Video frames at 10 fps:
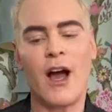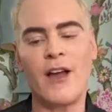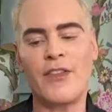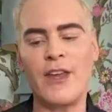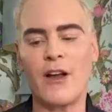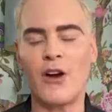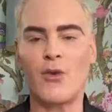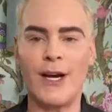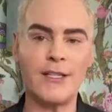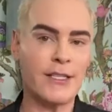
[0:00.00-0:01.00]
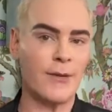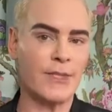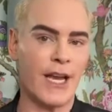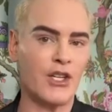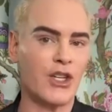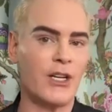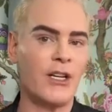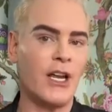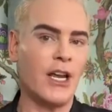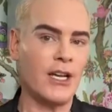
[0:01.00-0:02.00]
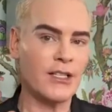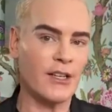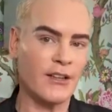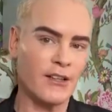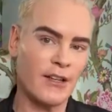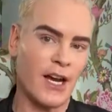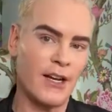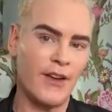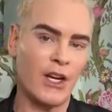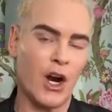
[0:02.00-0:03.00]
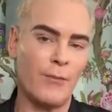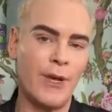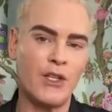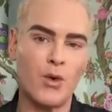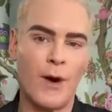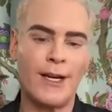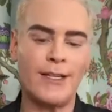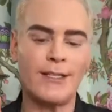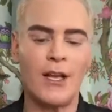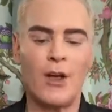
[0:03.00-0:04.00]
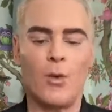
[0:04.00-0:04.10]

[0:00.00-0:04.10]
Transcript: I think our greatest temptation is to kind of, in our mid-20s,